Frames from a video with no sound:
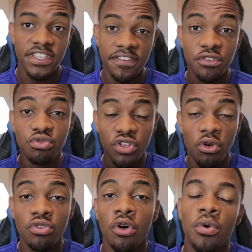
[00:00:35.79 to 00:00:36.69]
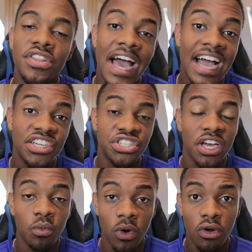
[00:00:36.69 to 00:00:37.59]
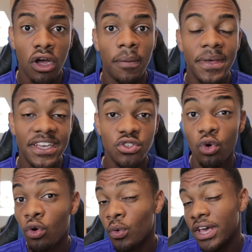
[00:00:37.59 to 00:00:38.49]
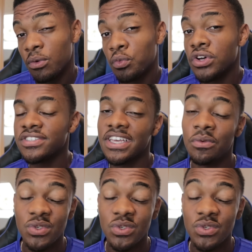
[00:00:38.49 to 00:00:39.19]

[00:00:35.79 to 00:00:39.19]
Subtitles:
So if you don't know what the World Cup is or what it was